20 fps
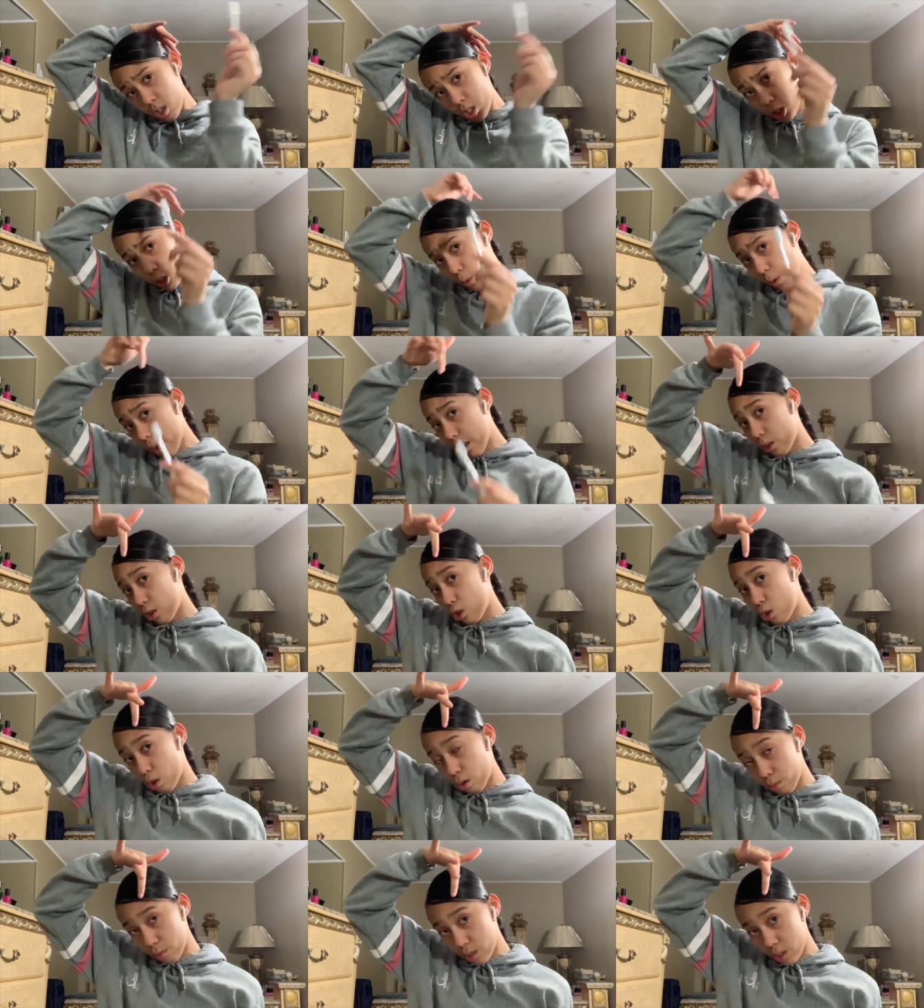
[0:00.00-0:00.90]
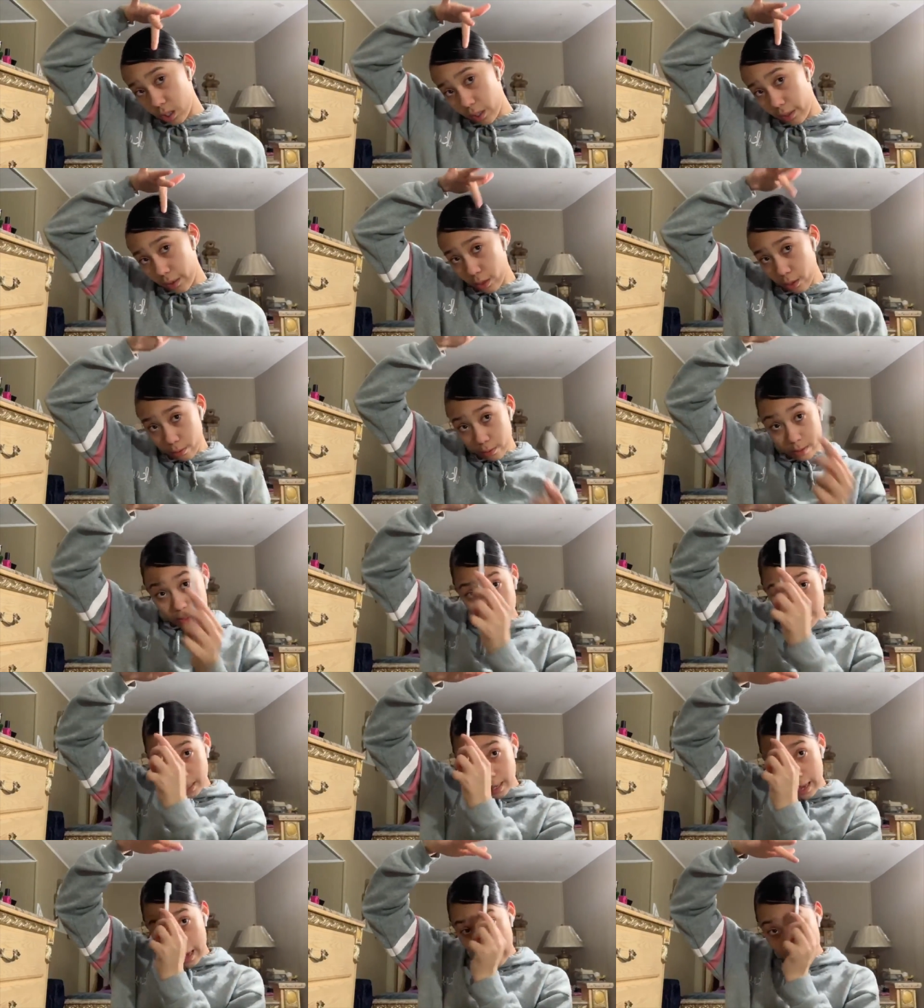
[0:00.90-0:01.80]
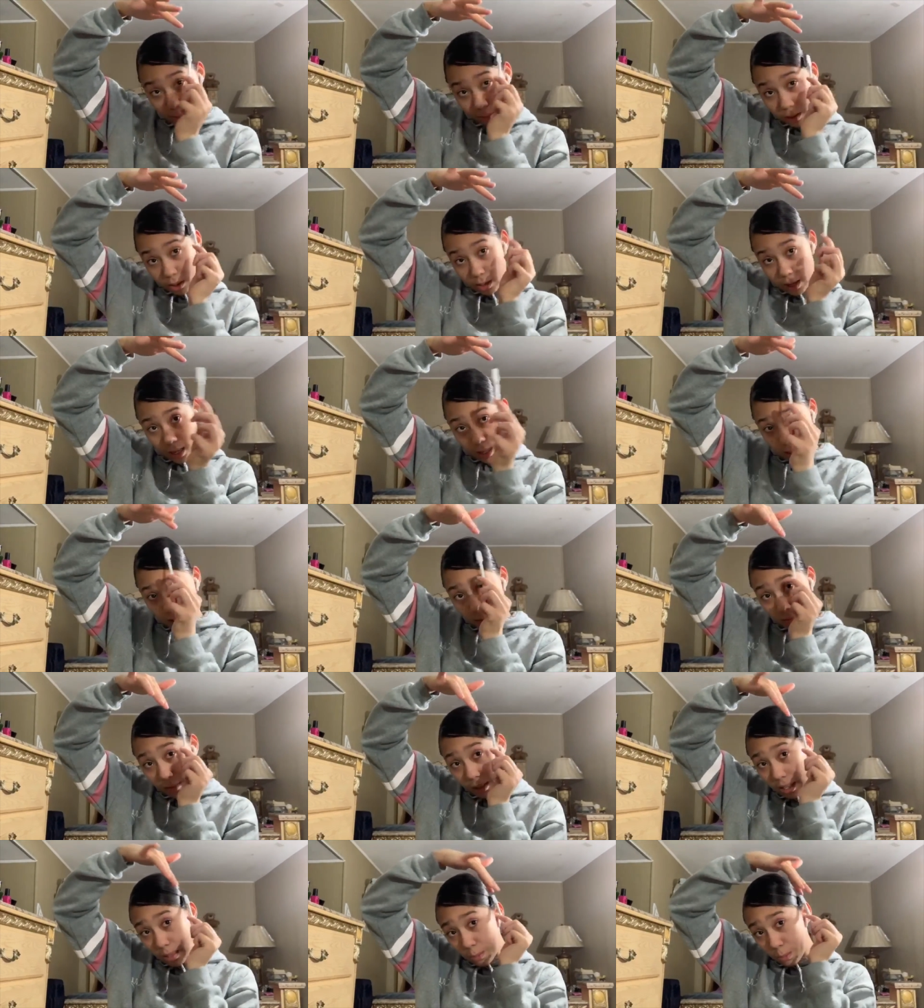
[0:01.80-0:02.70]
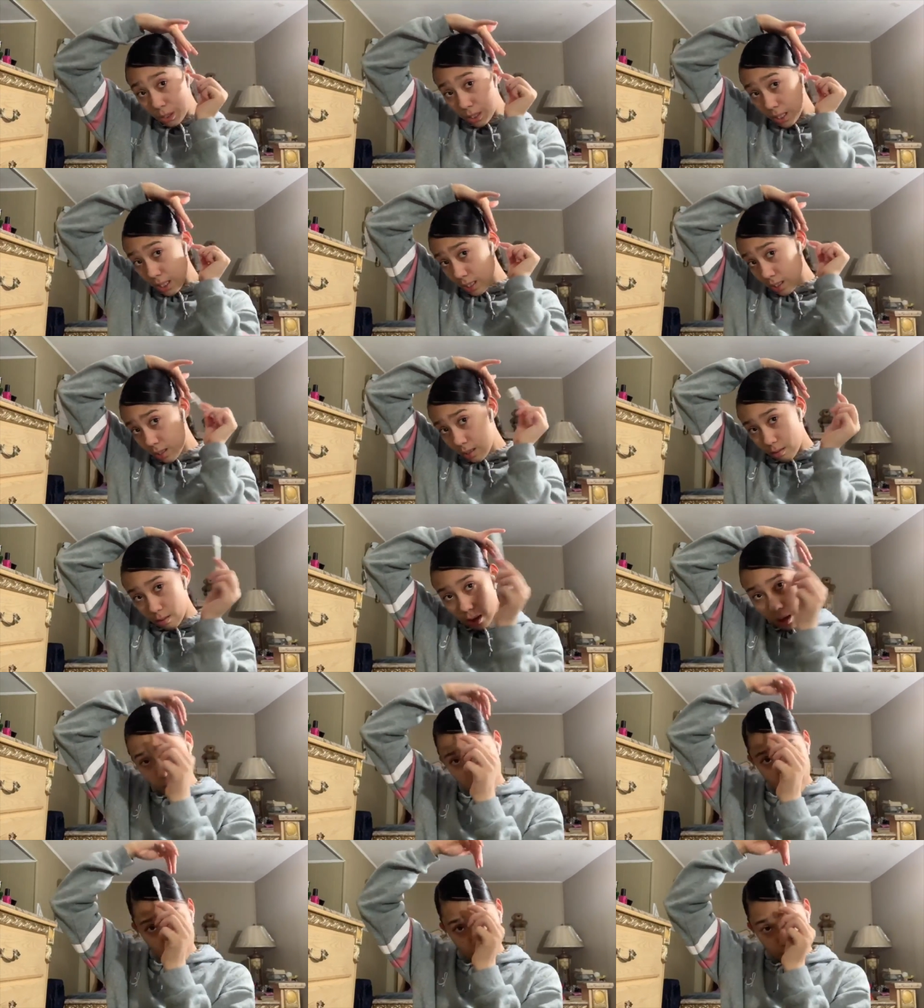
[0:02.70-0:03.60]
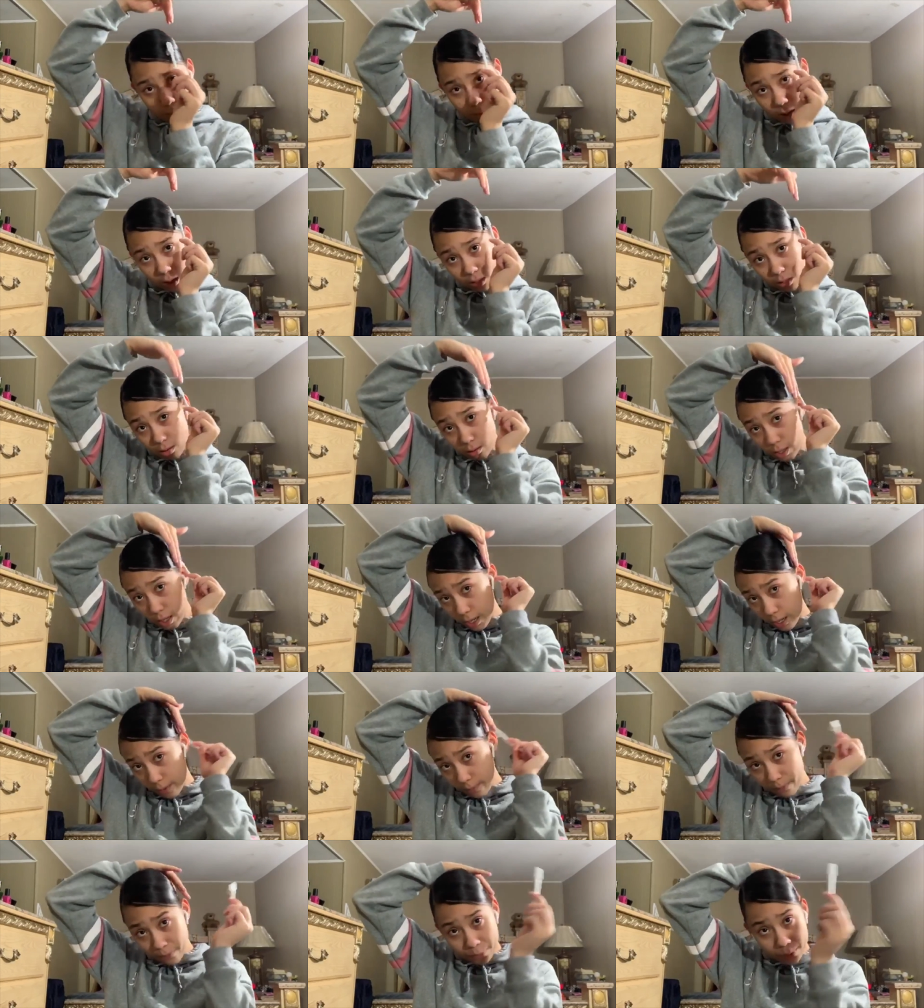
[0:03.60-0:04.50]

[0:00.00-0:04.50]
so you don't see those gaps. And sometimes they still come out, but it's okay.